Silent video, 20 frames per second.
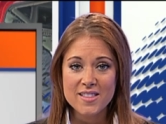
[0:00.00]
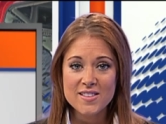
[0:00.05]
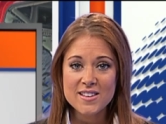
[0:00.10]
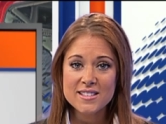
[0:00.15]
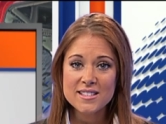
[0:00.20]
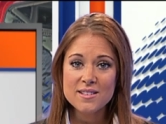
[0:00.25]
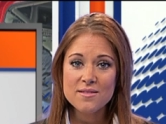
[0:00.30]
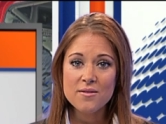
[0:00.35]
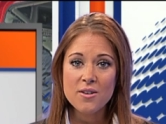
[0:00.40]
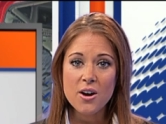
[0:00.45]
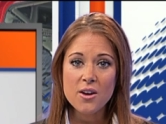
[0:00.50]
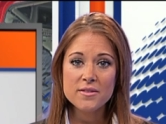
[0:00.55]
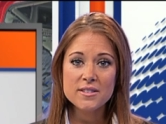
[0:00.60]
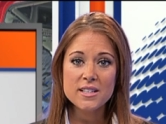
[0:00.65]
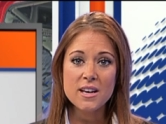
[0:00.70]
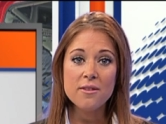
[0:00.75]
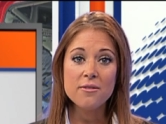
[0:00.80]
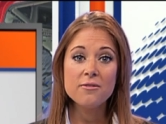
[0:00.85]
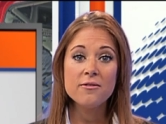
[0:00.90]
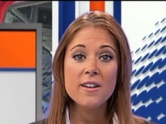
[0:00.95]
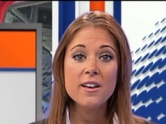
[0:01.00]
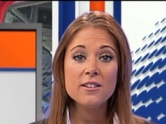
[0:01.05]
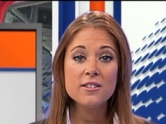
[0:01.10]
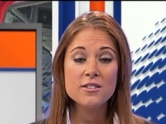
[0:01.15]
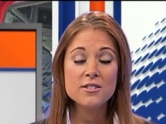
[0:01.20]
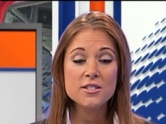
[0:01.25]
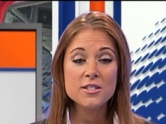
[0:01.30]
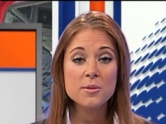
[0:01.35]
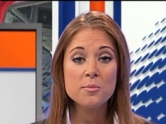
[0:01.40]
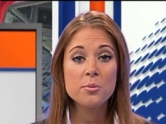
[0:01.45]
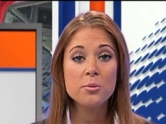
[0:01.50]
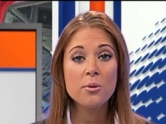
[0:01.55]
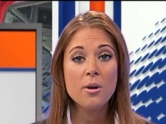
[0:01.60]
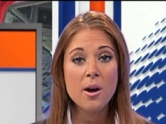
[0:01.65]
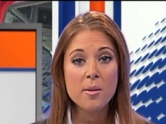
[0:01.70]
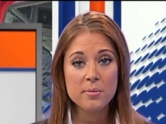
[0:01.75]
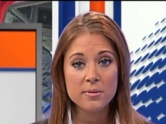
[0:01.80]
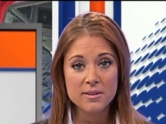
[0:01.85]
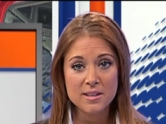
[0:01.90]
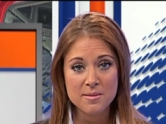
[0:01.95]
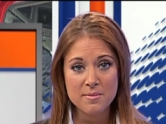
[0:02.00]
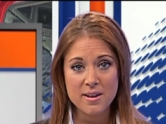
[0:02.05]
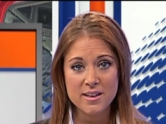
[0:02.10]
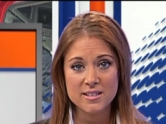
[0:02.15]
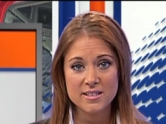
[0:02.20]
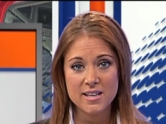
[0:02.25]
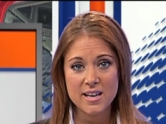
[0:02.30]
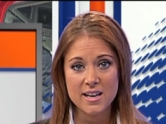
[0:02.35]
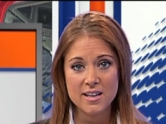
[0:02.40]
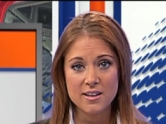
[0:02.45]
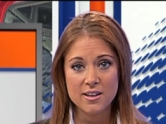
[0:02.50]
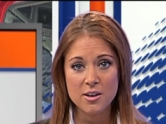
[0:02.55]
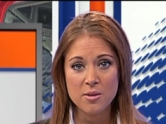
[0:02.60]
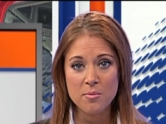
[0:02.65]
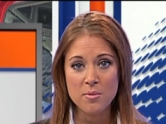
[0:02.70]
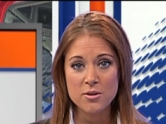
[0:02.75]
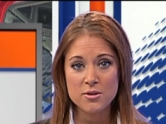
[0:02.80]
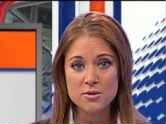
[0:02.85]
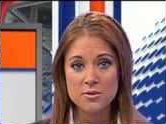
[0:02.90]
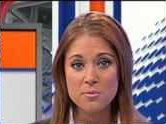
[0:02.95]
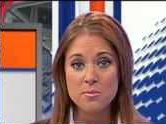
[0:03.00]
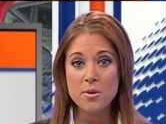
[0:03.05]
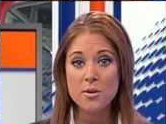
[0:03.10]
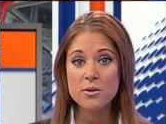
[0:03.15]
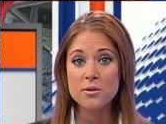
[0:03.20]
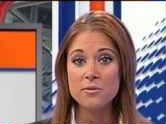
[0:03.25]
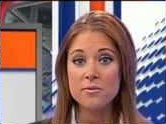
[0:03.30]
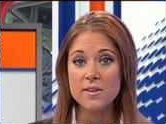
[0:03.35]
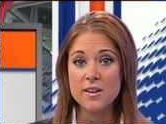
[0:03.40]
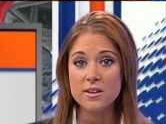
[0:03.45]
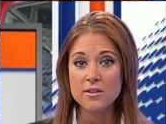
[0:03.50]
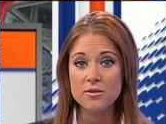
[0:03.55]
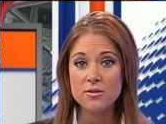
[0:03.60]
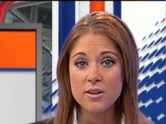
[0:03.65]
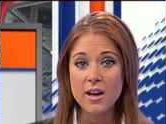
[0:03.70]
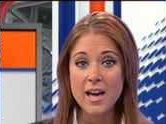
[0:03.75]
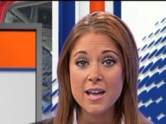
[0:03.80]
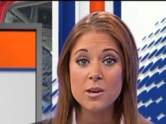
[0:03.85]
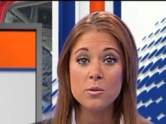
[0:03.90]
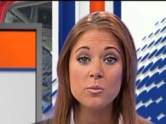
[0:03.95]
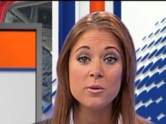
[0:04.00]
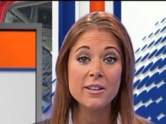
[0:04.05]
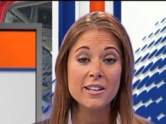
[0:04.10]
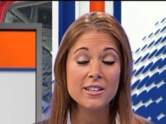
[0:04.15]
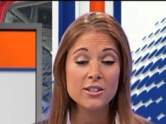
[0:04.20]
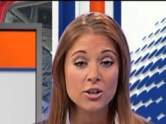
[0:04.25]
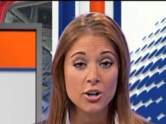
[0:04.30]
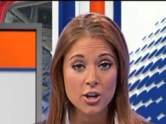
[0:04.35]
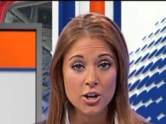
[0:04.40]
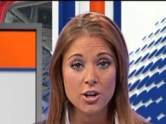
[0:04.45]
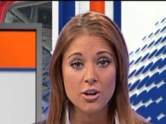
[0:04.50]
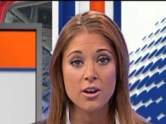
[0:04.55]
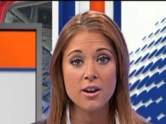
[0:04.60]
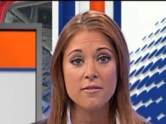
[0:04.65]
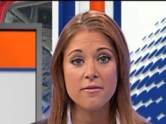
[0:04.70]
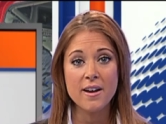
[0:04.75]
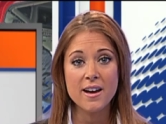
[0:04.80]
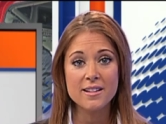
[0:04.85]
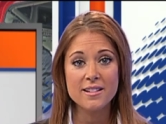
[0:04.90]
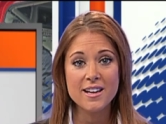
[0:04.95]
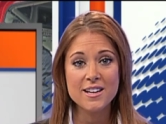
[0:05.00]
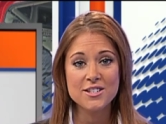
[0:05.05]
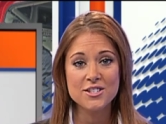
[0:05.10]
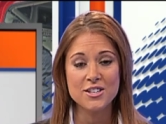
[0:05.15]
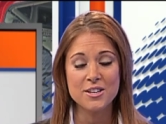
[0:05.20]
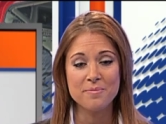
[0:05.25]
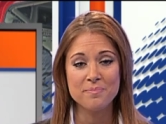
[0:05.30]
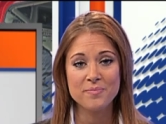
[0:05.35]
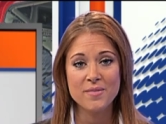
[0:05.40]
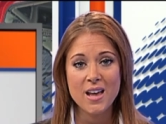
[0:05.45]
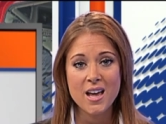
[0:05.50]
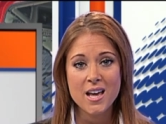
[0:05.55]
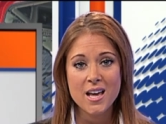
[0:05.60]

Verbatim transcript: This involves a failure to properly maintain a commercial motor vehicle, and it will incur a violation.